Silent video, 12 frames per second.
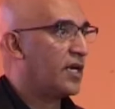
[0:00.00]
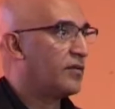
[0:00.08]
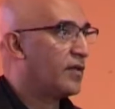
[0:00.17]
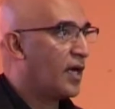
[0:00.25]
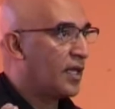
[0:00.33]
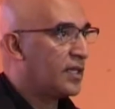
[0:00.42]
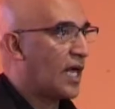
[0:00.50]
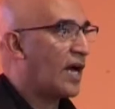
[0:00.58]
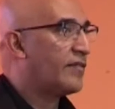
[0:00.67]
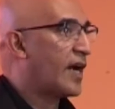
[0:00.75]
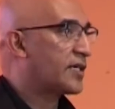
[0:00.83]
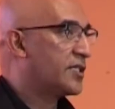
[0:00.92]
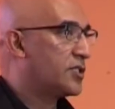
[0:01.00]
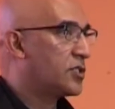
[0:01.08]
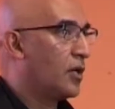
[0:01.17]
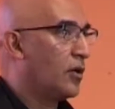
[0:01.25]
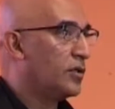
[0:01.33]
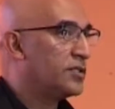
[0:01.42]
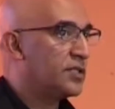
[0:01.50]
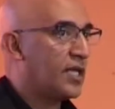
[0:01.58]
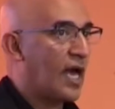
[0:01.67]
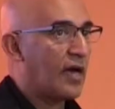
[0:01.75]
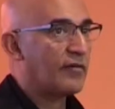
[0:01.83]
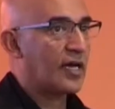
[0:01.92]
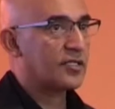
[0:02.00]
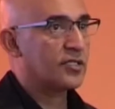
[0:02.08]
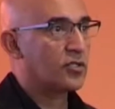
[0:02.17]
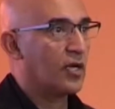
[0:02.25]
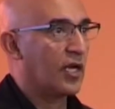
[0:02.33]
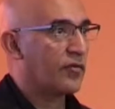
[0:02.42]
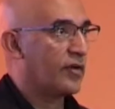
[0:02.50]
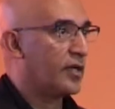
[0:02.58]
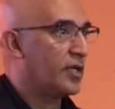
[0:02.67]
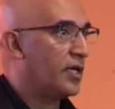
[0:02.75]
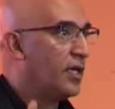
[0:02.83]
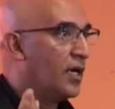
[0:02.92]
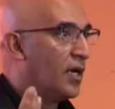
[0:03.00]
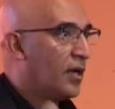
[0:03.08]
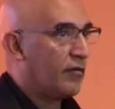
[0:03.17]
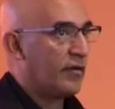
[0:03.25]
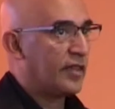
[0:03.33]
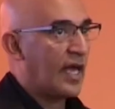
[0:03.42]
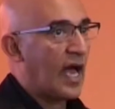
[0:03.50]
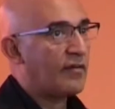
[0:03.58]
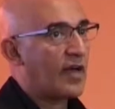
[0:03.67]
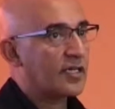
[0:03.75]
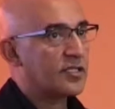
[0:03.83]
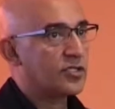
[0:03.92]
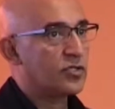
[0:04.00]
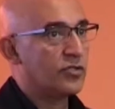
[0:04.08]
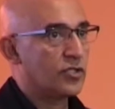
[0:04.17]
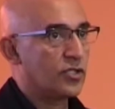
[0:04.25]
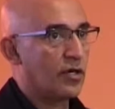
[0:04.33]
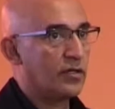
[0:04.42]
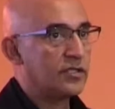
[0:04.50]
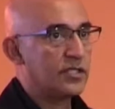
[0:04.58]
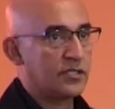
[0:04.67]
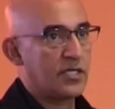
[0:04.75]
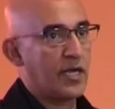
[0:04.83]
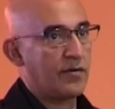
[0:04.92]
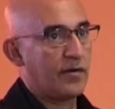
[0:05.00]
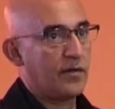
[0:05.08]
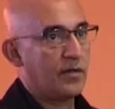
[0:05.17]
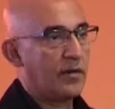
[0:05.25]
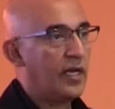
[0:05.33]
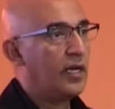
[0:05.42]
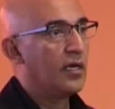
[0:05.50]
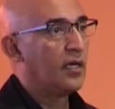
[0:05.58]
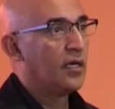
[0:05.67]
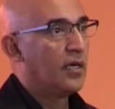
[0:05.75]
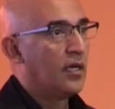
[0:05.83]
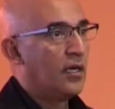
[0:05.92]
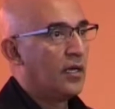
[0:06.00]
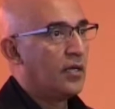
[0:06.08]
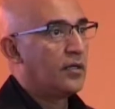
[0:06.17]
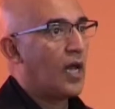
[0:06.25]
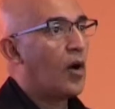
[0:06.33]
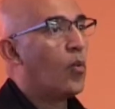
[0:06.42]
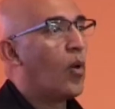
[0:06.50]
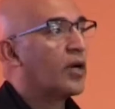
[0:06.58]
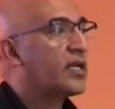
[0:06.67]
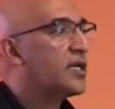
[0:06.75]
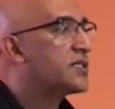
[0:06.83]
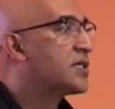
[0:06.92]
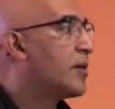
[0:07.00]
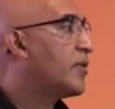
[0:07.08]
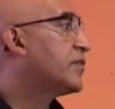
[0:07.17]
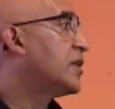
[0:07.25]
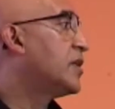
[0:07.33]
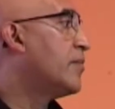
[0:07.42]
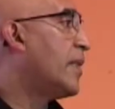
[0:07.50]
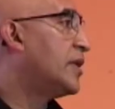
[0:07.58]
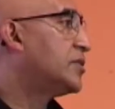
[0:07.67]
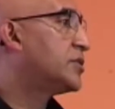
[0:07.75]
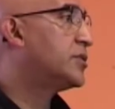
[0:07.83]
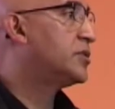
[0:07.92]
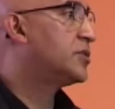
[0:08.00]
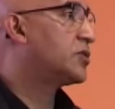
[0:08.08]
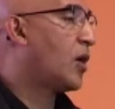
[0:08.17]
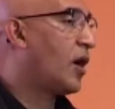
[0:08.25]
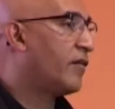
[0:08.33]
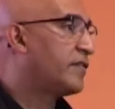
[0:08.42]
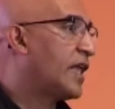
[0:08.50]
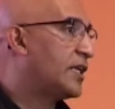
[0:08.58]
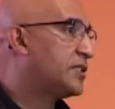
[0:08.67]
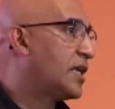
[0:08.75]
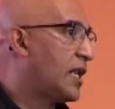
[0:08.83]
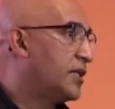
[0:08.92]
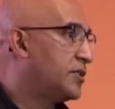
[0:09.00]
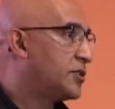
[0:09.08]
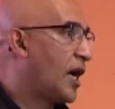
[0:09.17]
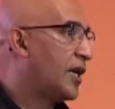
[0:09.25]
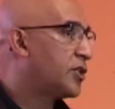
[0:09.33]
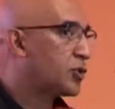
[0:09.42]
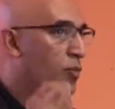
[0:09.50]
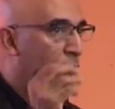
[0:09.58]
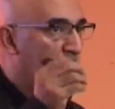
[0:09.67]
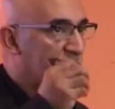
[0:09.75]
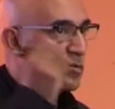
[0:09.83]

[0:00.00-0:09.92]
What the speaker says: save. They have access to loans, they have access to liquidity, where they have access to insurance, etc. Right? Now, what are some of the dimensions of that challenge? I just want to